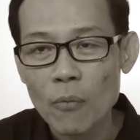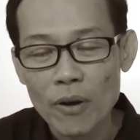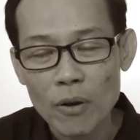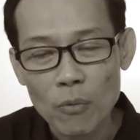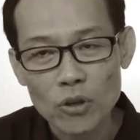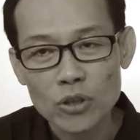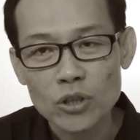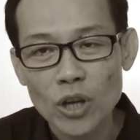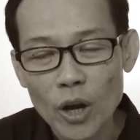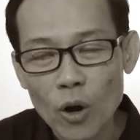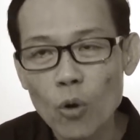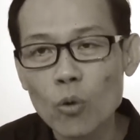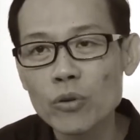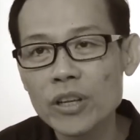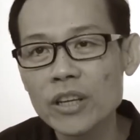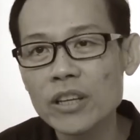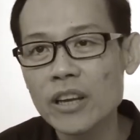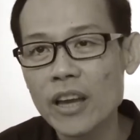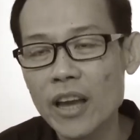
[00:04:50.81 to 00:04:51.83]
when I was
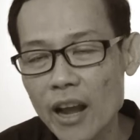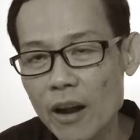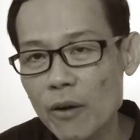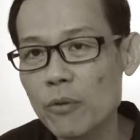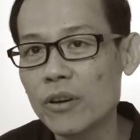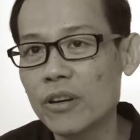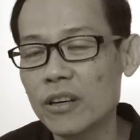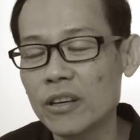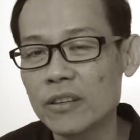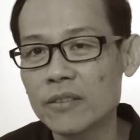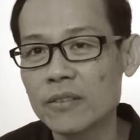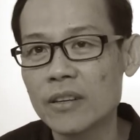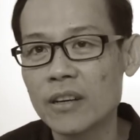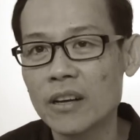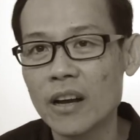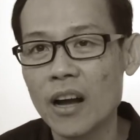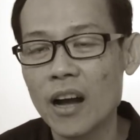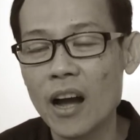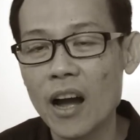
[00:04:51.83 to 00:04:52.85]
holding
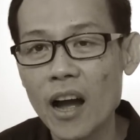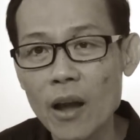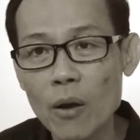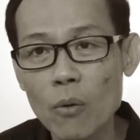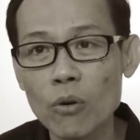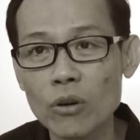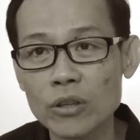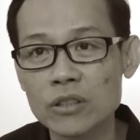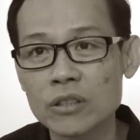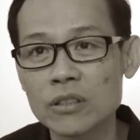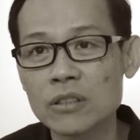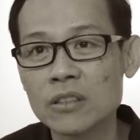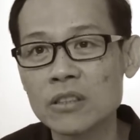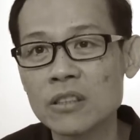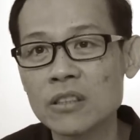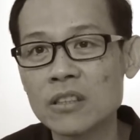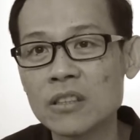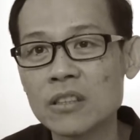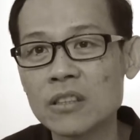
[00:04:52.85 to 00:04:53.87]
Ariel, I was
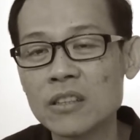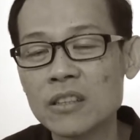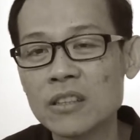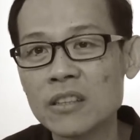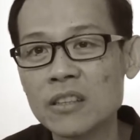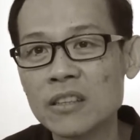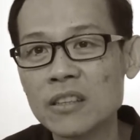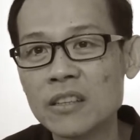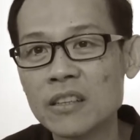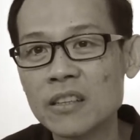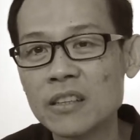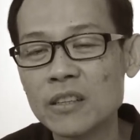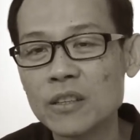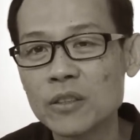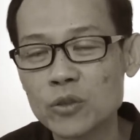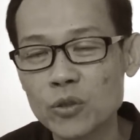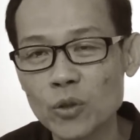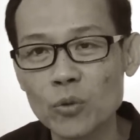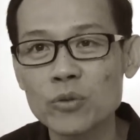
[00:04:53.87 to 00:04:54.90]

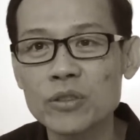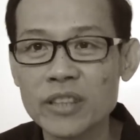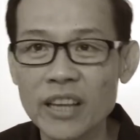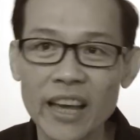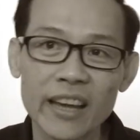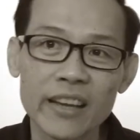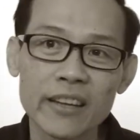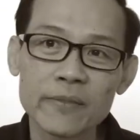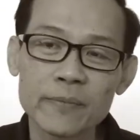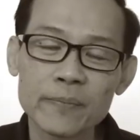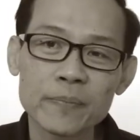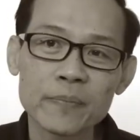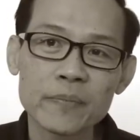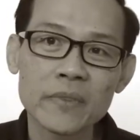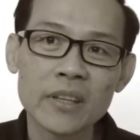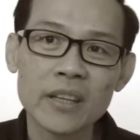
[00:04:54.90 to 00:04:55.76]
so sad.